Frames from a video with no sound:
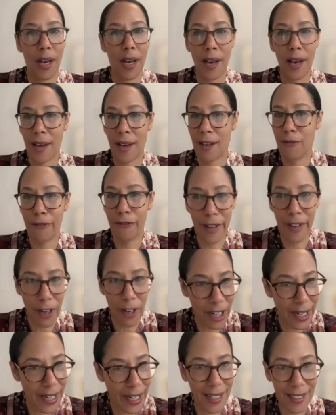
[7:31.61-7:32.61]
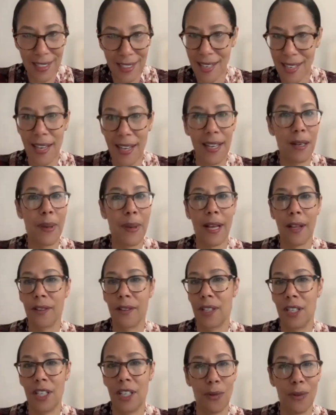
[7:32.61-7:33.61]
very excited
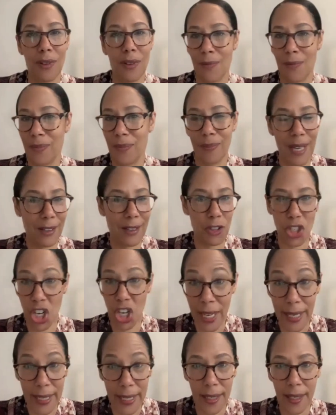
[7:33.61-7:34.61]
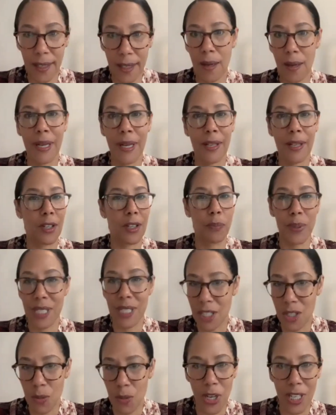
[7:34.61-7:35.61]
about about China, about their
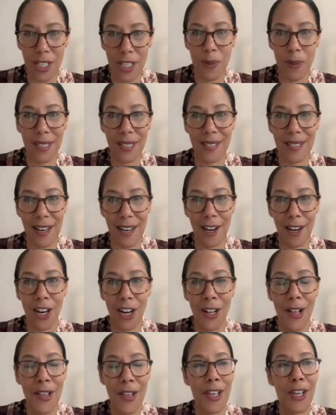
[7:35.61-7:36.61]
business prospects there.